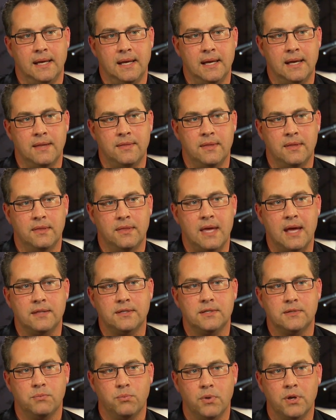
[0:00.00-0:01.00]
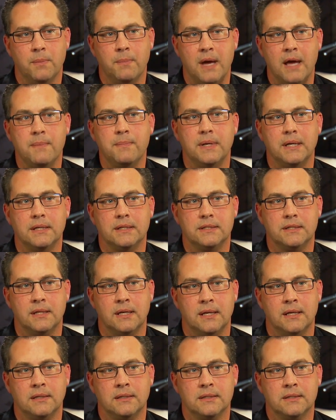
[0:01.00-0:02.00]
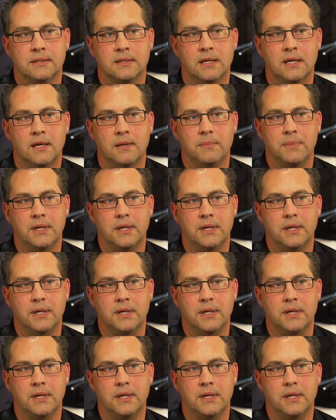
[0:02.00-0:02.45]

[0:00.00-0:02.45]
And that's one of my biggest things